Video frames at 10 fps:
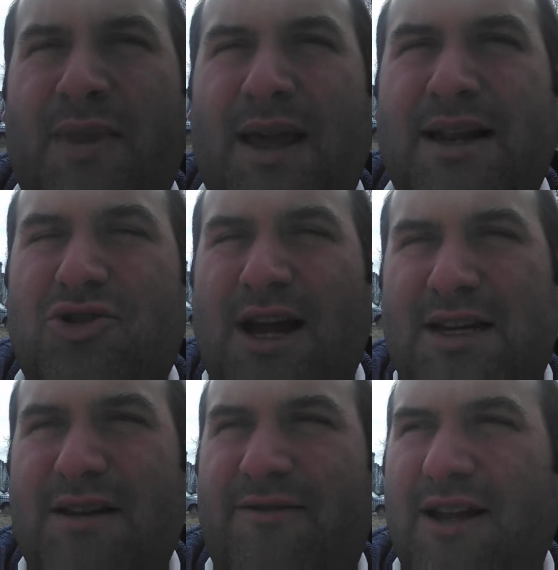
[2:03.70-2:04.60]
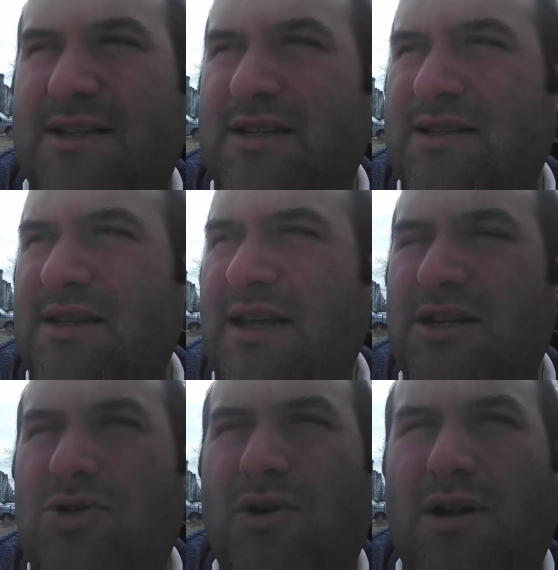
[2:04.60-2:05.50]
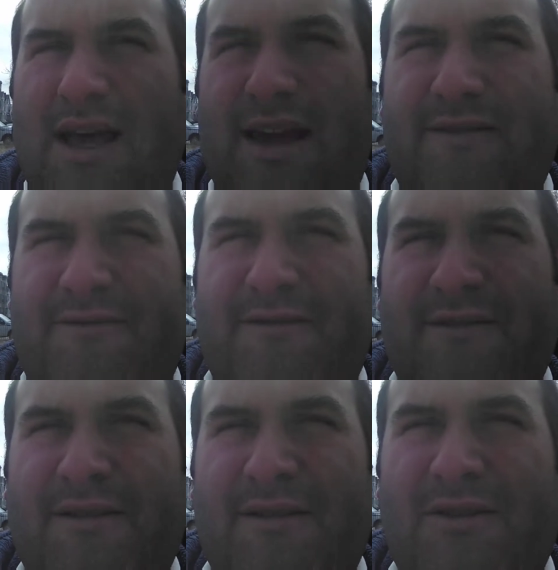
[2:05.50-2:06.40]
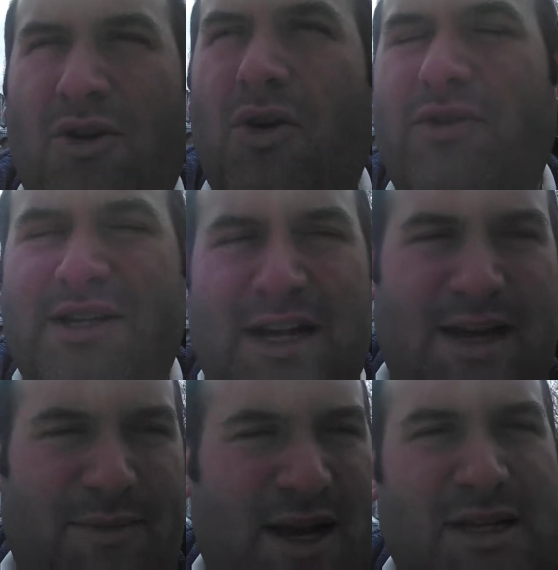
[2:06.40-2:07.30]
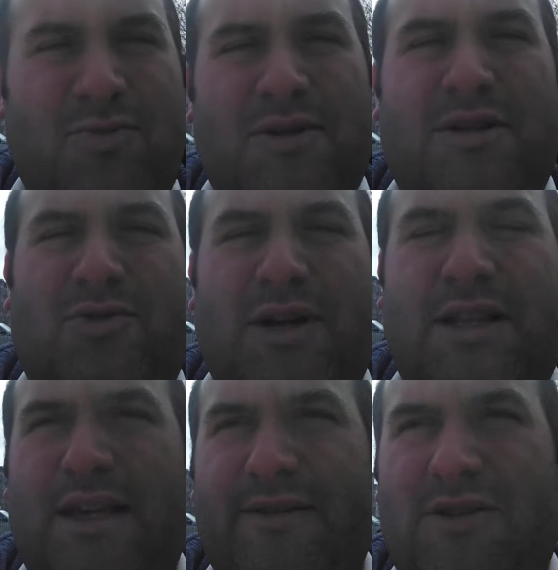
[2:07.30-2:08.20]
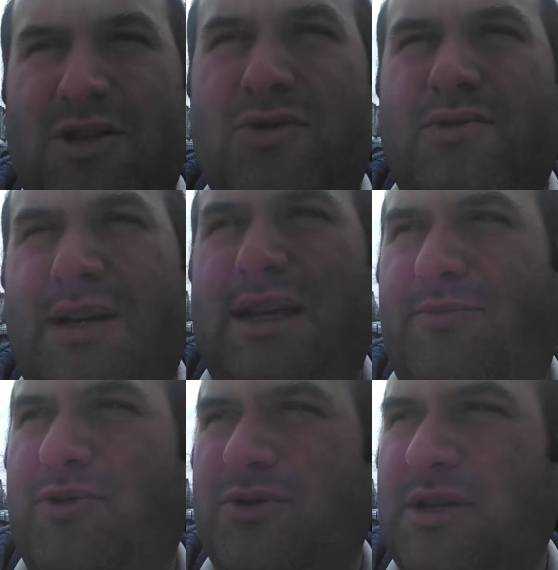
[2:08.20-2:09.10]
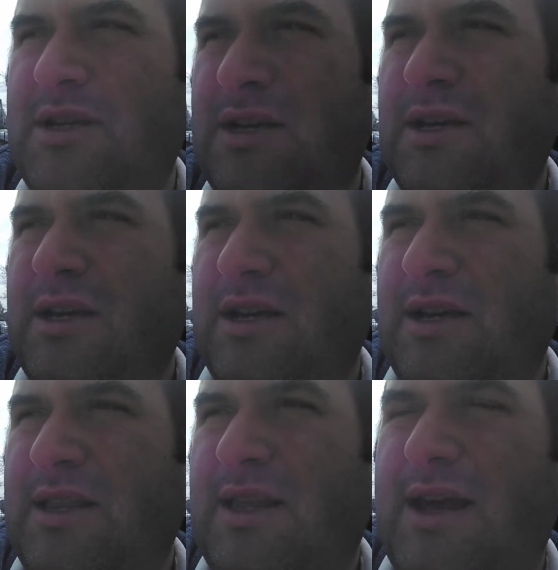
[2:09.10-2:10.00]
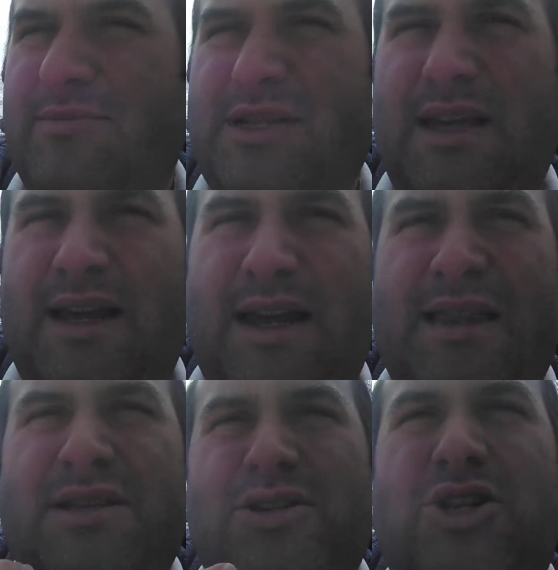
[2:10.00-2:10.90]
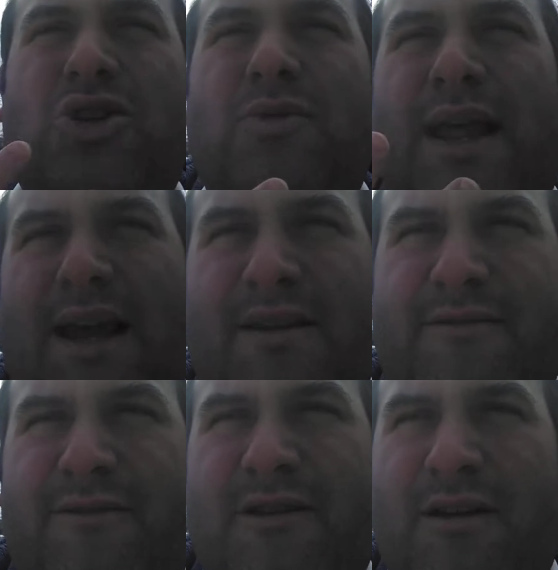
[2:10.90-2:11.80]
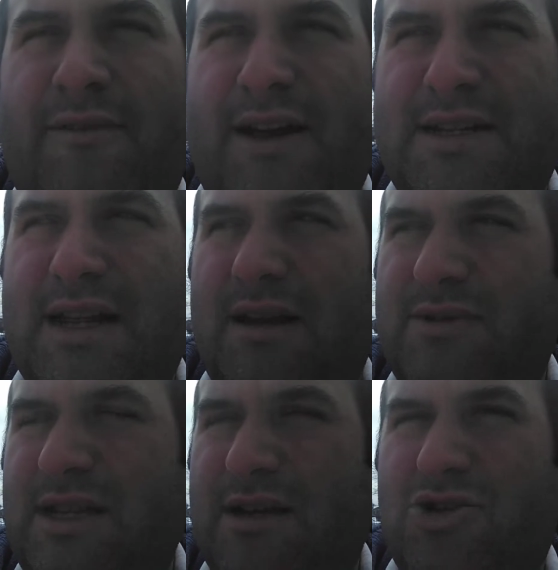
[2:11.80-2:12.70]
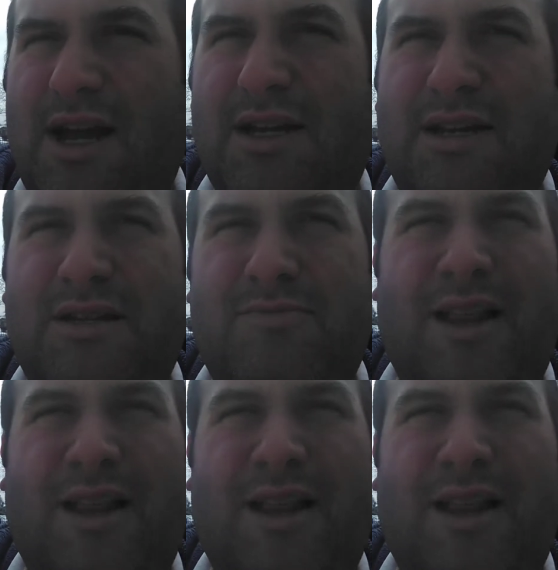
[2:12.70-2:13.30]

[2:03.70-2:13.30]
and attracting events into our life all the time. And I just want to quickly give two examples that I'm seeing. And these are two negative events that I'm seeing attracted into